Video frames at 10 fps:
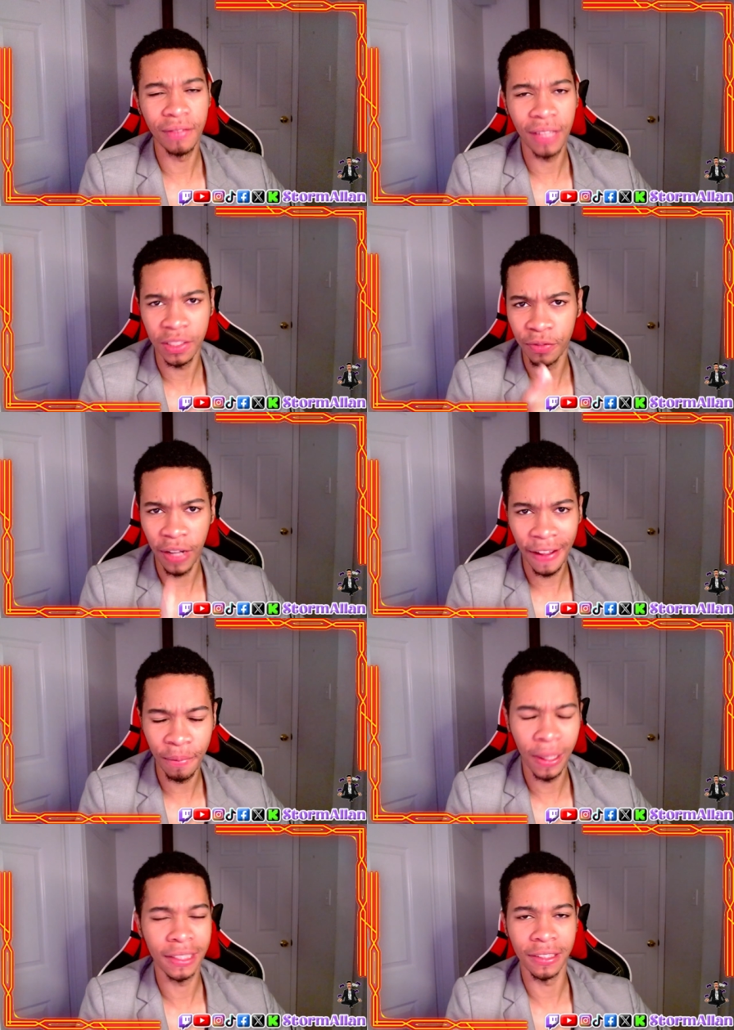that's five
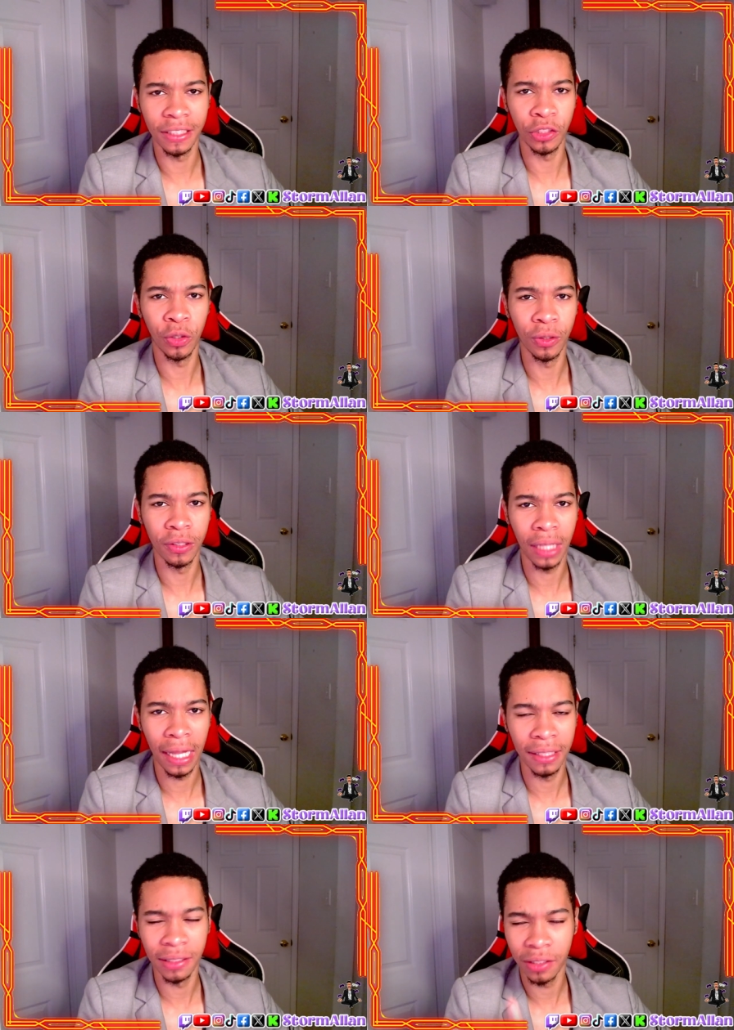matches in total,
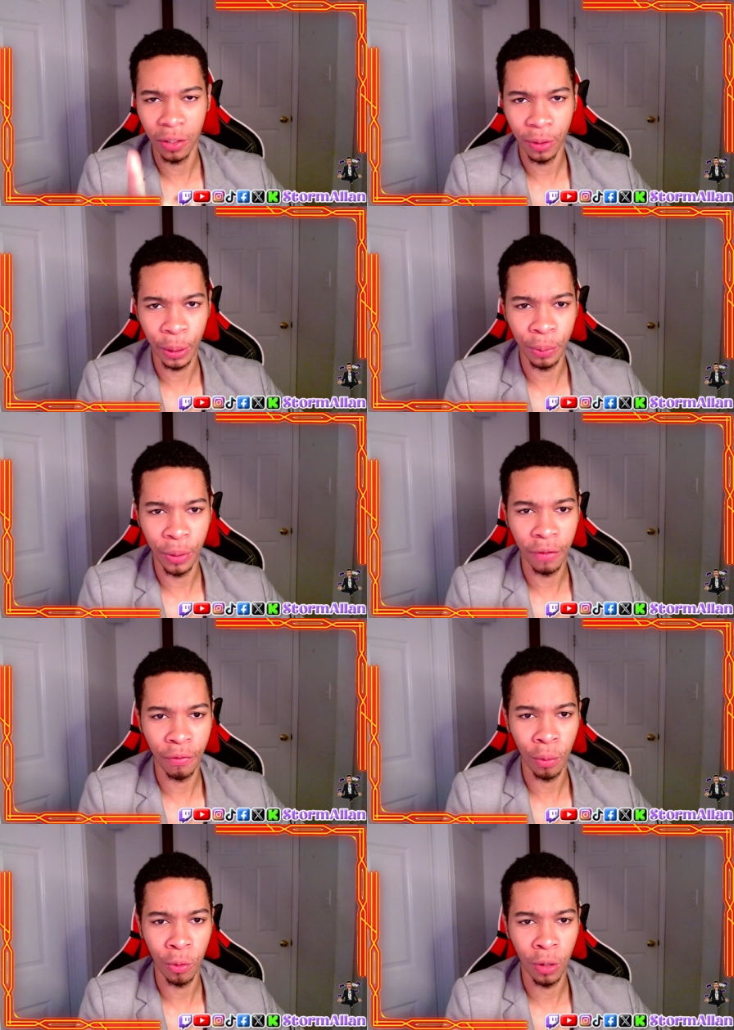guys. Correct me if
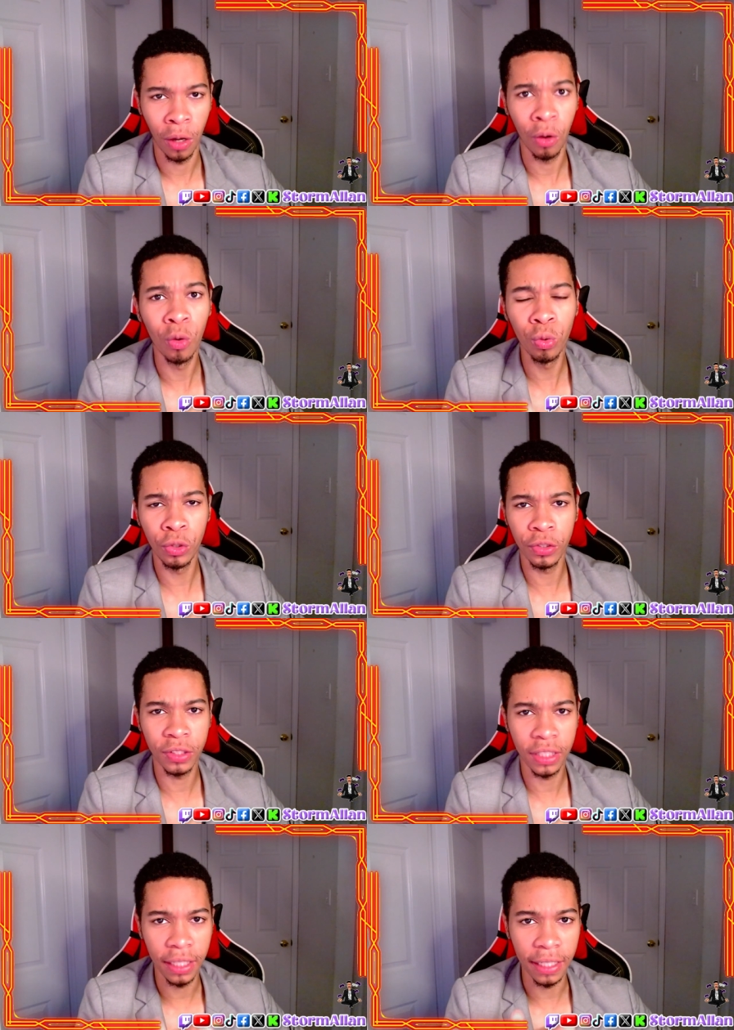I'm wrong. Who do you
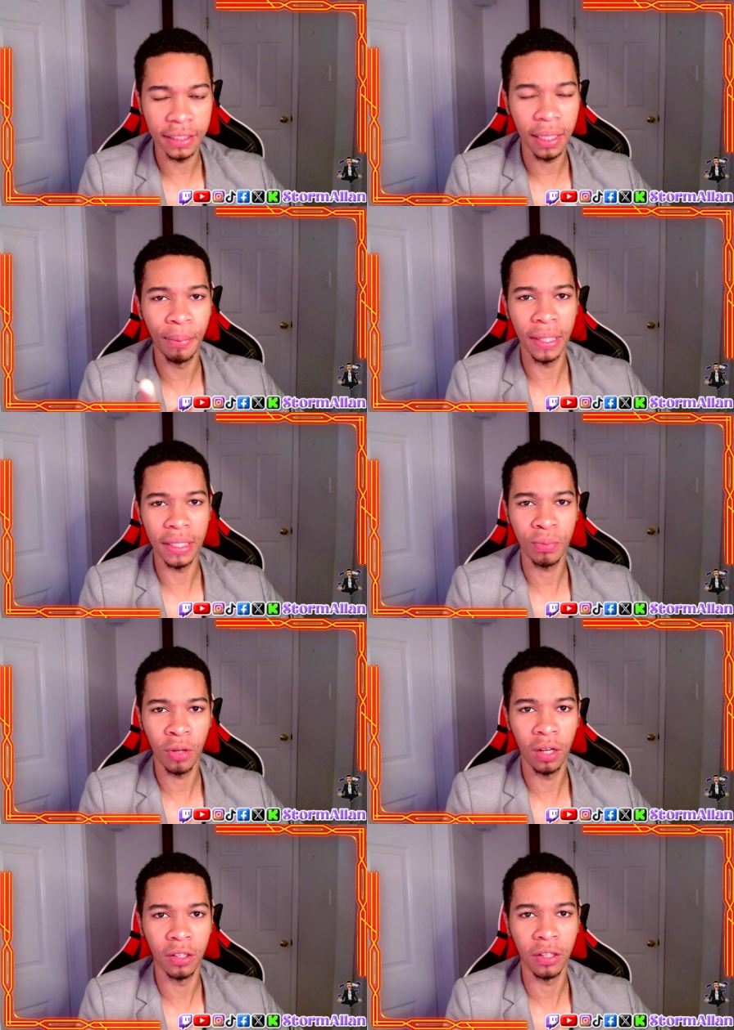think is the best
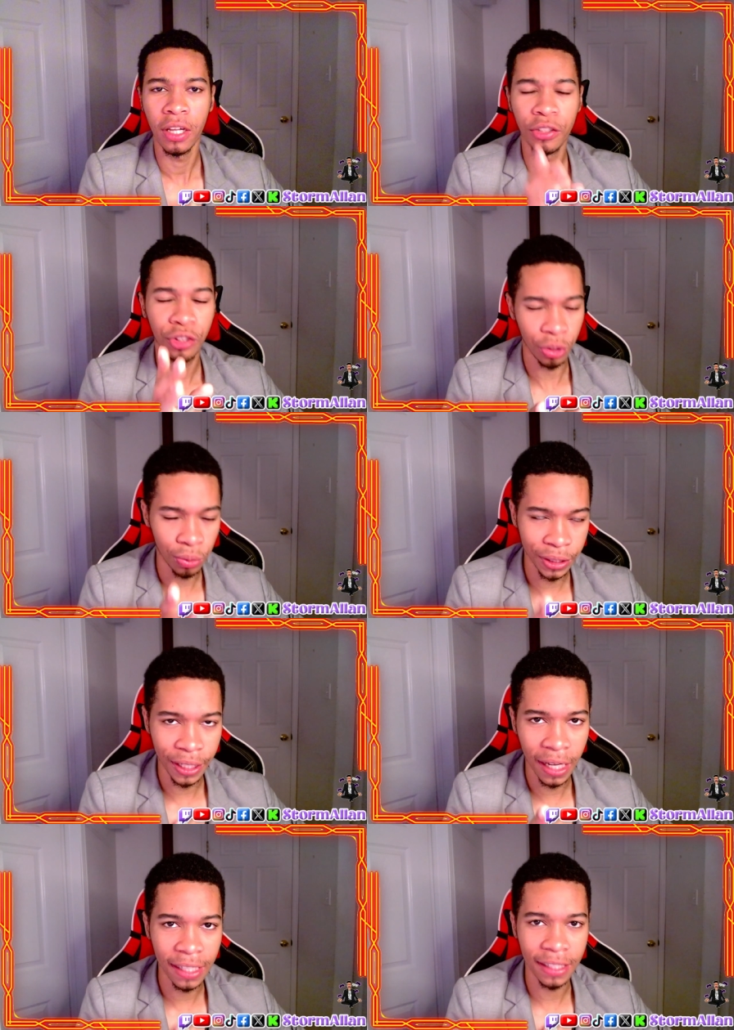brawler to use in
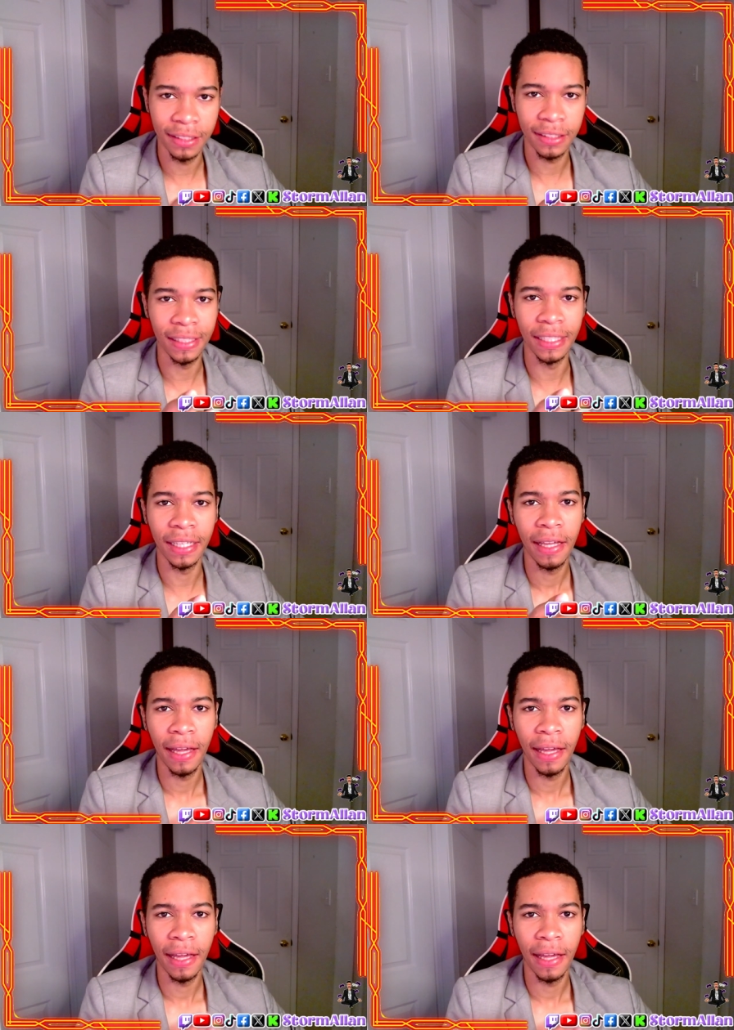hide and seek?